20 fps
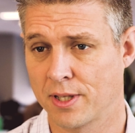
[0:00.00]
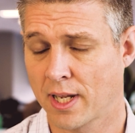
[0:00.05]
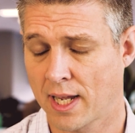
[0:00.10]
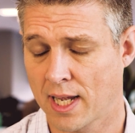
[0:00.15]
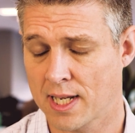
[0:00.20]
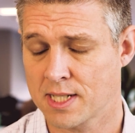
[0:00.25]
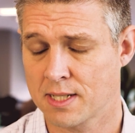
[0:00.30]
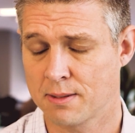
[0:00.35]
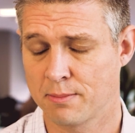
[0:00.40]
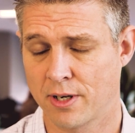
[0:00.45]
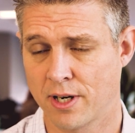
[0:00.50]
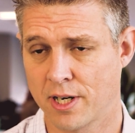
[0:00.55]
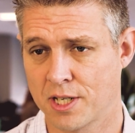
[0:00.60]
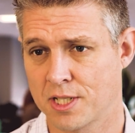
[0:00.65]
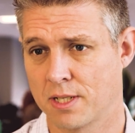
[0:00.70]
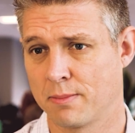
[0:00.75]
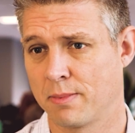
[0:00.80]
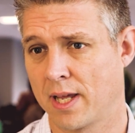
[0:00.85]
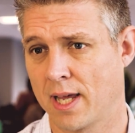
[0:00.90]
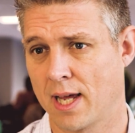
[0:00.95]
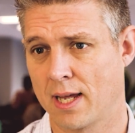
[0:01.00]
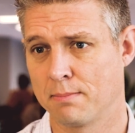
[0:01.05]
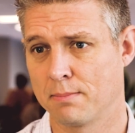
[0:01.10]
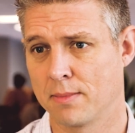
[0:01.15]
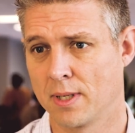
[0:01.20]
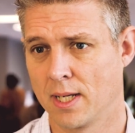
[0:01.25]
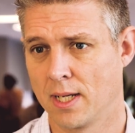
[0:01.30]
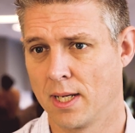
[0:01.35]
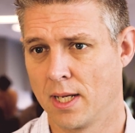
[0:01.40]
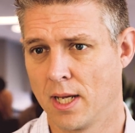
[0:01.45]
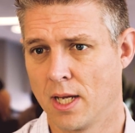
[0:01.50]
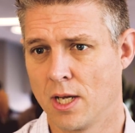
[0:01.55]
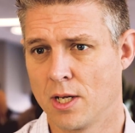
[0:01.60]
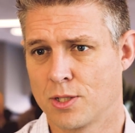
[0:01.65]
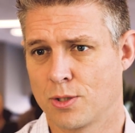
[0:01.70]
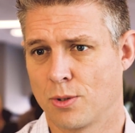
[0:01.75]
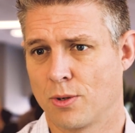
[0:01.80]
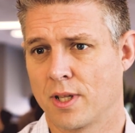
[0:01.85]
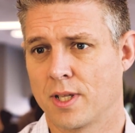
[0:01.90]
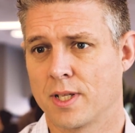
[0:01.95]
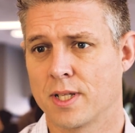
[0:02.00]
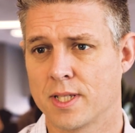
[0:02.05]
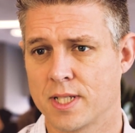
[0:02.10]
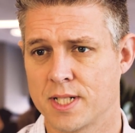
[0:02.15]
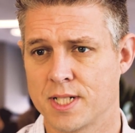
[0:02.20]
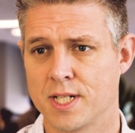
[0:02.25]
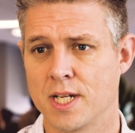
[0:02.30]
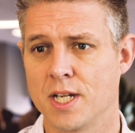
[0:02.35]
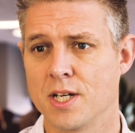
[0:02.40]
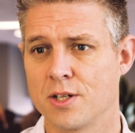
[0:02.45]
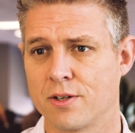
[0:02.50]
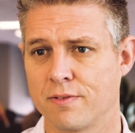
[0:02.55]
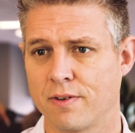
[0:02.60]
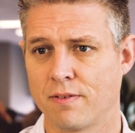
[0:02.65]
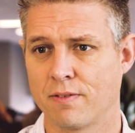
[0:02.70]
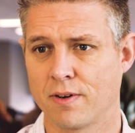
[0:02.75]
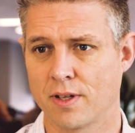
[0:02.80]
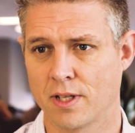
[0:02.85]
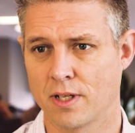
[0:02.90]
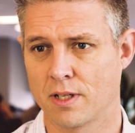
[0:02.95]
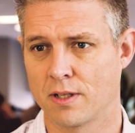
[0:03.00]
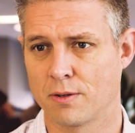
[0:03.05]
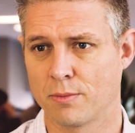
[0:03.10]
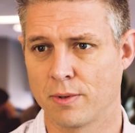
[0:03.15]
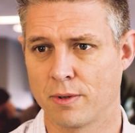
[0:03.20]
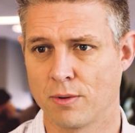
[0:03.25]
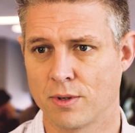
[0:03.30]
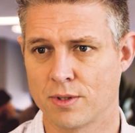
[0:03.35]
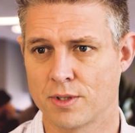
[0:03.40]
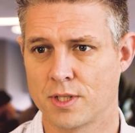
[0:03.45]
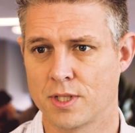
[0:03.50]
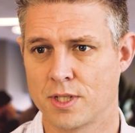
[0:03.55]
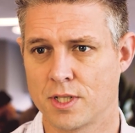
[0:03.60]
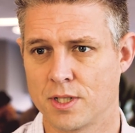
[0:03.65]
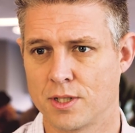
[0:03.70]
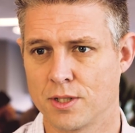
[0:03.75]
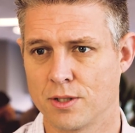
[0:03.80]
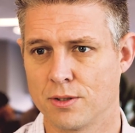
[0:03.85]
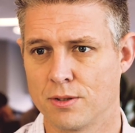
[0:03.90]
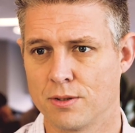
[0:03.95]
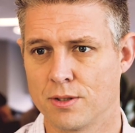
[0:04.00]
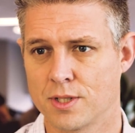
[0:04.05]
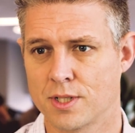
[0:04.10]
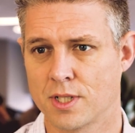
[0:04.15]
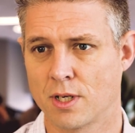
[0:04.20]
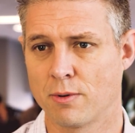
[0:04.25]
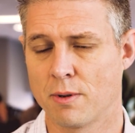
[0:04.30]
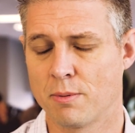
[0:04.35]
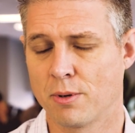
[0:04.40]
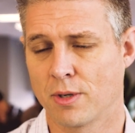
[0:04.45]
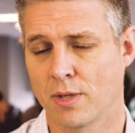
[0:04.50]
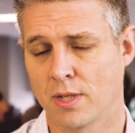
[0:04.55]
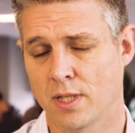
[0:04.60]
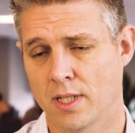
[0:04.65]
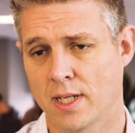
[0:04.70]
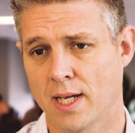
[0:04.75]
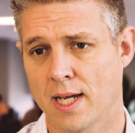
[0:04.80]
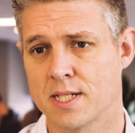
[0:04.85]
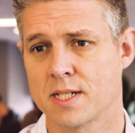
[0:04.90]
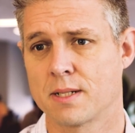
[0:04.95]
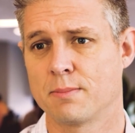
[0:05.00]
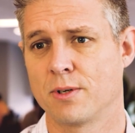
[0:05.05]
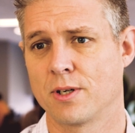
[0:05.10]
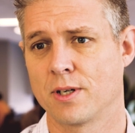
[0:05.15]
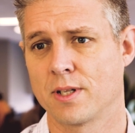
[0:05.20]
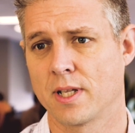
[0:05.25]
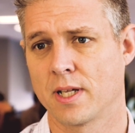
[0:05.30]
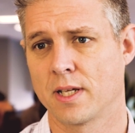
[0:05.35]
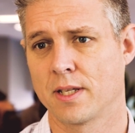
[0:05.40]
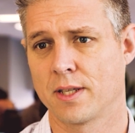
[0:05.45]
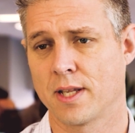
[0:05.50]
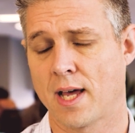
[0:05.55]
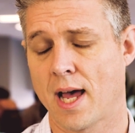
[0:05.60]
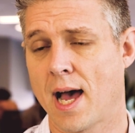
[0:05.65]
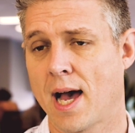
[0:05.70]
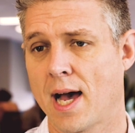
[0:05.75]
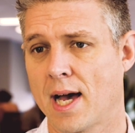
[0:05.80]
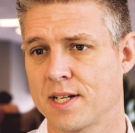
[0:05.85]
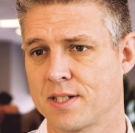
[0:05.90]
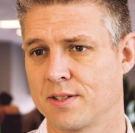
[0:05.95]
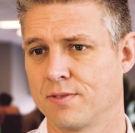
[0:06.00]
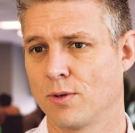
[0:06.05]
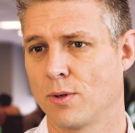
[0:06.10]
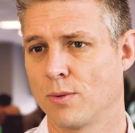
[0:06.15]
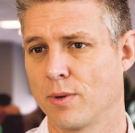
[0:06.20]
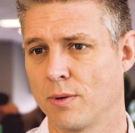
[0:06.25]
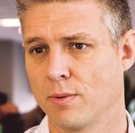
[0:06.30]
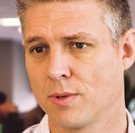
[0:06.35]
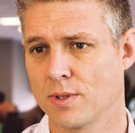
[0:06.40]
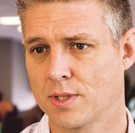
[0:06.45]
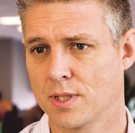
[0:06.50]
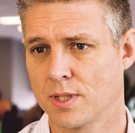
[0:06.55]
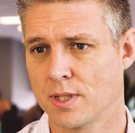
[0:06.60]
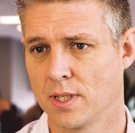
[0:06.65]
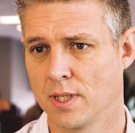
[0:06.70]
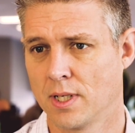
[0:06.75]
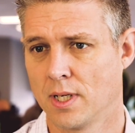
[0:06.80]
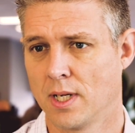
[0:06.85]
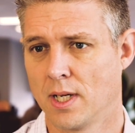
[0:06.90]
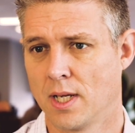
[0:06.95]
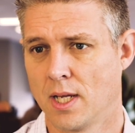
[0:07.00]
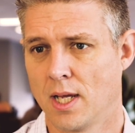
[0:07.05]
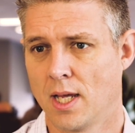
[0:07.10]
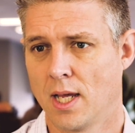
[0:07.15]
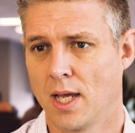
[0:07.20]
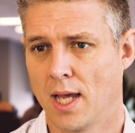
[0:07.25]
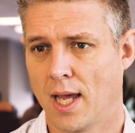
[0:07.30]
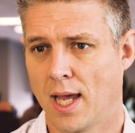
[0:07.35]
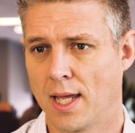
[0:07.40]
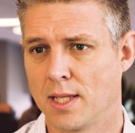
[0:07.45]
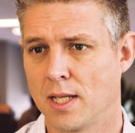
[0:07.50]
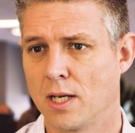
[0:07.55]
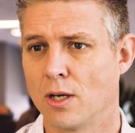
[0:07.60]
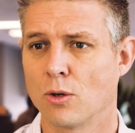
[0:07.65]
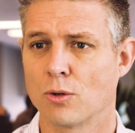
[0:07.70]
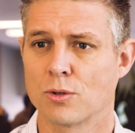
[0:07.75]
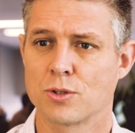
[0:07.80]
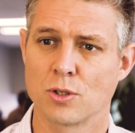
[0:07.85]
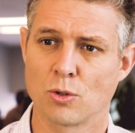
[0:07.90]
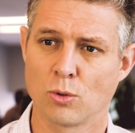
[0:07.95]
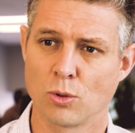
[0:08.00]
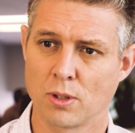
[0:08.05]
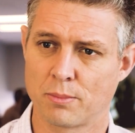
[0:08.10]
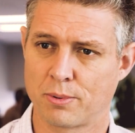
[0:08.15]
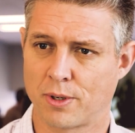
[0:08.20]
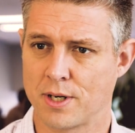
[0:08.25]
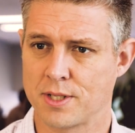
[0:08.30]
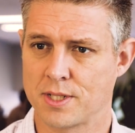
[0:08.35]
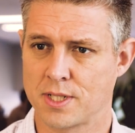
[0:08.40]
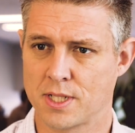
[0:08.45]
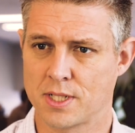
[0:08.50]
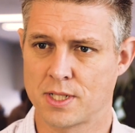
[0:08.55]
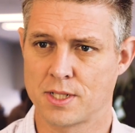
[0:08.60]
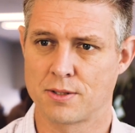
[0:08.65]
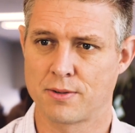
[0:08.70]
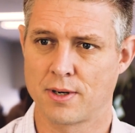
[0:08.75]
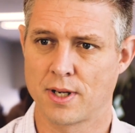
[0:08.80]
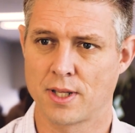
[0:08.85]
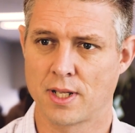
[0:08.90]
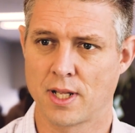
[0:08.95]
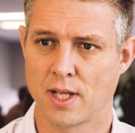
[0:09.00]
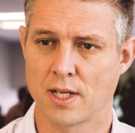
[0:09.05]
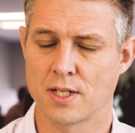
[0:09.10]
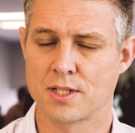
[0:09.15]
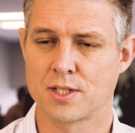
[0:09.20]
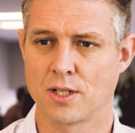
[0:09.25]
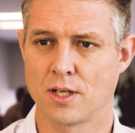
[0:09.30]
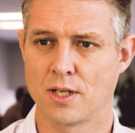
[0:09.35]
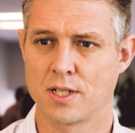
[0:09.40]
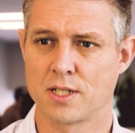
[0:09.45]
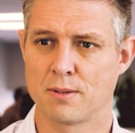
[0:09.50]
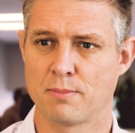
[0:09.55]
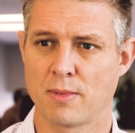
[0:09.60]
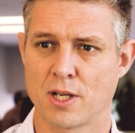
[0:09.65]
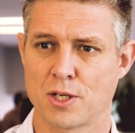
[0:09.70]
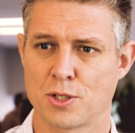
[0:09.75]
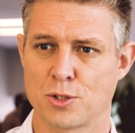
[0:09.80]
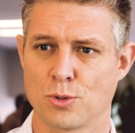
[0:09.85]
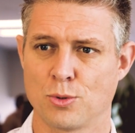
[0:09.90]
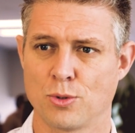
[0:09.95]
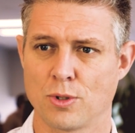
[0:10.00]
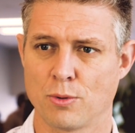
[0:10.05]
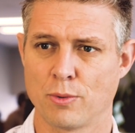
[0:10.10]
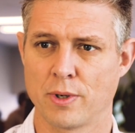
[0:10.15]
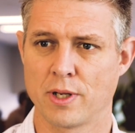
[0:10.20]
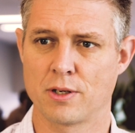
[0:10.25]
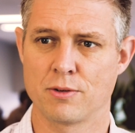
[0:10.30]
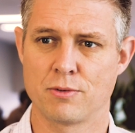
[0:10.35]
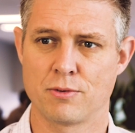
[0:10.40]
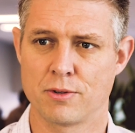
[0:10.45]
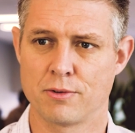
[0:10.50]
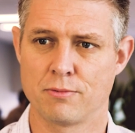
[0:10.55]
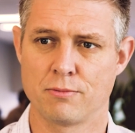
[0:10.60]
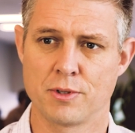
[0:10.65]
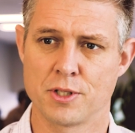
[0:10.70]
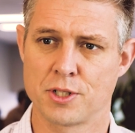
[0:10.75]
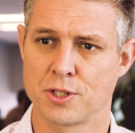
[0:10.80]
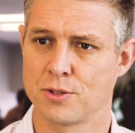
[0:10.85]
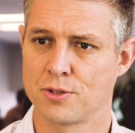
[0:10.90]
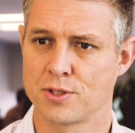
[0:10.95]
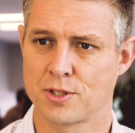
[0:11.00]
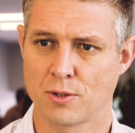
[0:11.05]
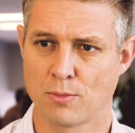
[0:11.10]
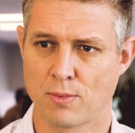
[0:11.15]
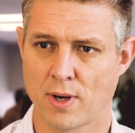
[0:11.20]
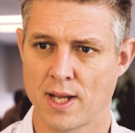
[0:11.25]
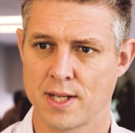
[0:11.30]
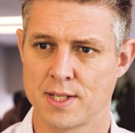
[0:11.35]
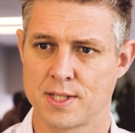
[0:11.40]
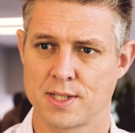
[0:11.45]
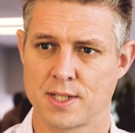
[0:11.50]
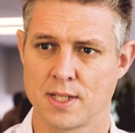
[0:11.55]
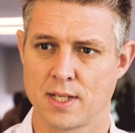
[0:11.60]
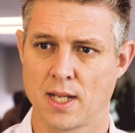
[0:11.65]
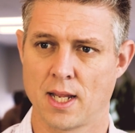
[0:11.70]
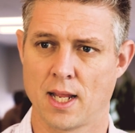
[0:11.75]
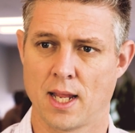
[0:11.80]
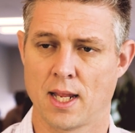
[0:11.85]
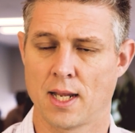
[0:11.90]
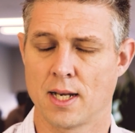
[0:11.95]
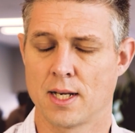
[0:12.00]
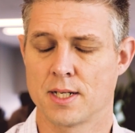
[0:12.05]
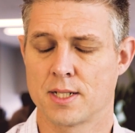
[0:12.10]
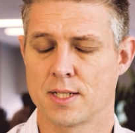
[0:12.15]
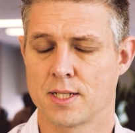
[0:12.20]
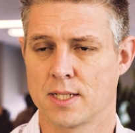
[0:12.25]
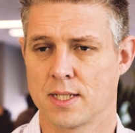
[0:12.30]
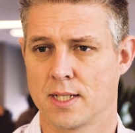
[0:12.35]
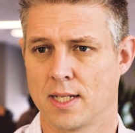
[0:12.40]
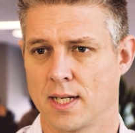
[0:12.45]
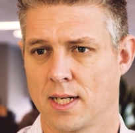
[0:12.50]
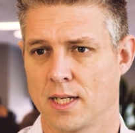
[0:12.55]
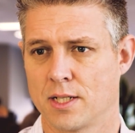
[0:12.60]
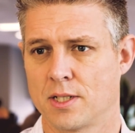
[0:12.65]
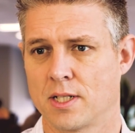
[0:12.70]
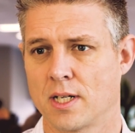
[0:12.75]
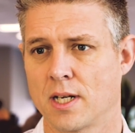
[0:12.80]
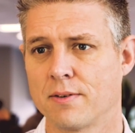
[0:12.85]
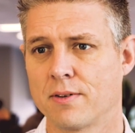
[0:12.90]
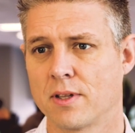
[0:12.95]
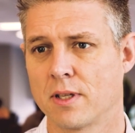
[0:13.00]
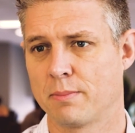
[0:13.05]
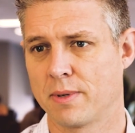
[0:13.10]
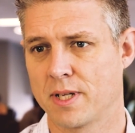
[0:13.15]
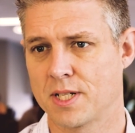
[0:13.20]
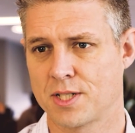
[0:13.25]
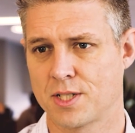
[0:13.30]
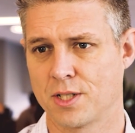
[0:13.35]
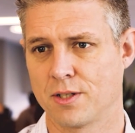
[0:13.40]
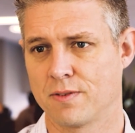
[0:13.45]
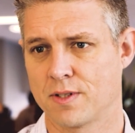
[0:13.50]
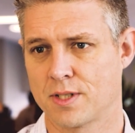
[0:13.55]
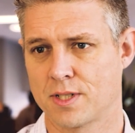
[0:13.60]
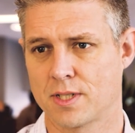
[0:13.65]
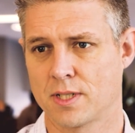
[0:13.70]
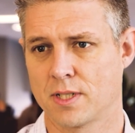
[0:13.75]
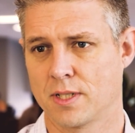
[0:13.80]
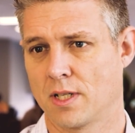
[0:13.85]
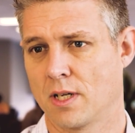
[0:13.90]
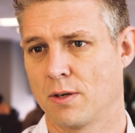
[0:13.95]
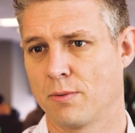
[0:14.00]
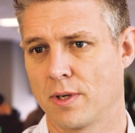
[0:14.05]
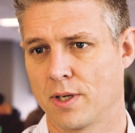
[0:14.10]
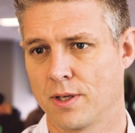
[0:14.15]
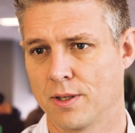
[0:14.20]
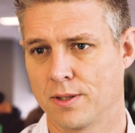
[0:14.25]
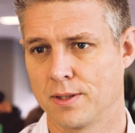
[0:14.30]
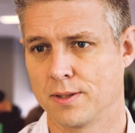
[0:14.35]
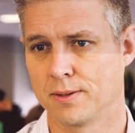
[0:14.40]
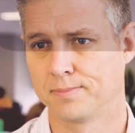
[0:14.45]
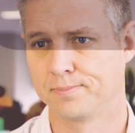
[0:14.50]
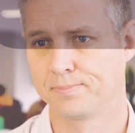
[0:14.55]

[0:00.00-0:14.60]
The customer actually became sort of the centre of everything that we wanted to do. So we put the customer at the heart of what we wanted, and then looked at all the processes around the outside to make sure that we could reduce the waste and deliver the best service that we could.